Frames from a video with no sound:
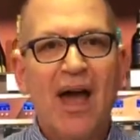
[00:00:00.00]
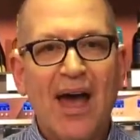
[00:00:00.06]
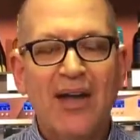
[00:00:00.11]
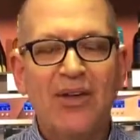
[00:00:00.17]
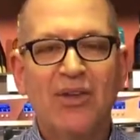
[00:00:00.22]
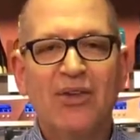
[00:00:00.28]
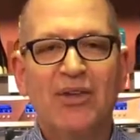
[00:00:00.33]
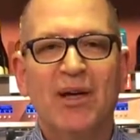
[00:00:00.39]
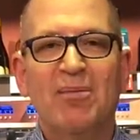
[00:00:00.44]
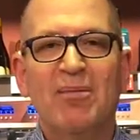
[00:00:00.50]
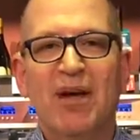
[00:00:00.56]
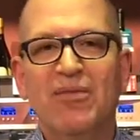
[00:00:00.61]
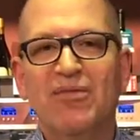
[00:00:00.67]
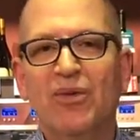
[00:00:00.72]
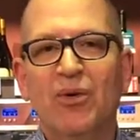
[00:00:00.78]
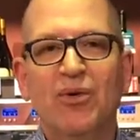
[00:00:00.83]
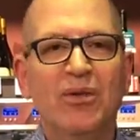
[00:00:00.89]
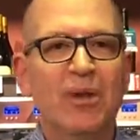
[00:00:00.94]
and you'll get my
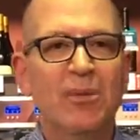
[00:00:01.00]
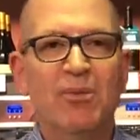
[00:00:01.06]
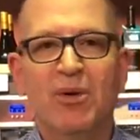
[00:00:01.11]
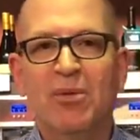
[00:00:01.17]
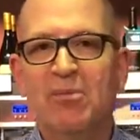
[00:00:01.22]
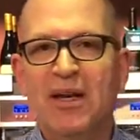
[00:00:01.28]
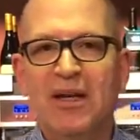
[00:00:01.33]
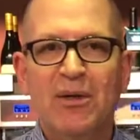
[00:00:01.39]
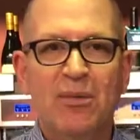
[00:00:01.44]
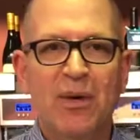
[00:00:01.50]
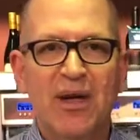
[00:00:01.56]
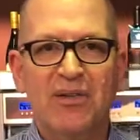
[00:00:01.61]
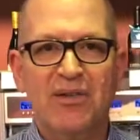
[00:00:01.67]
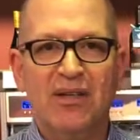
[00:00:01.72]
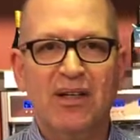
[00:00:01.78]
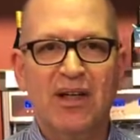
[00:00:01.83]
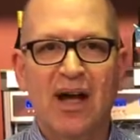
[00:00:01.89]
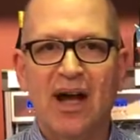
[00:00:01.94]
phone number and many
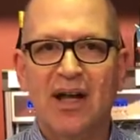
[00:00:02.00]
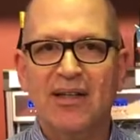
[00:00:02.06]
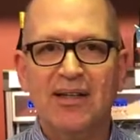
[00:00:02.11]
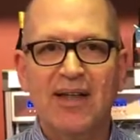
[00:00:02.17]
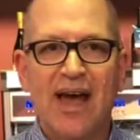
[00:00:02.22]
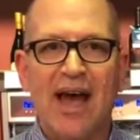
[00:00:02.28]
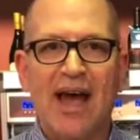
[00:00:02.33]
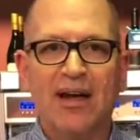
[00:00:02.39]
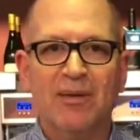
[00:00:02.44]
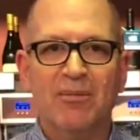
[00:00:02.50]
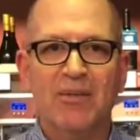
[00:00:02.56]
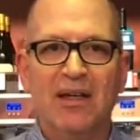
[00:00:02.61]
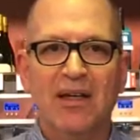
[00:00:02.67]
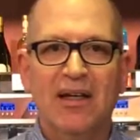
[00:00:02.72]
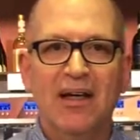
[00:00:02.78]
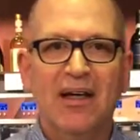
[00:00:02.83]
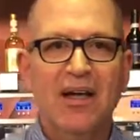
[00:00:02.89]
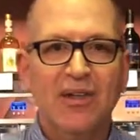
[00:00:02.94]
ways to contact
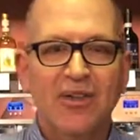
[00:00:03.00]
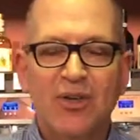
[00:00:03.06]
me.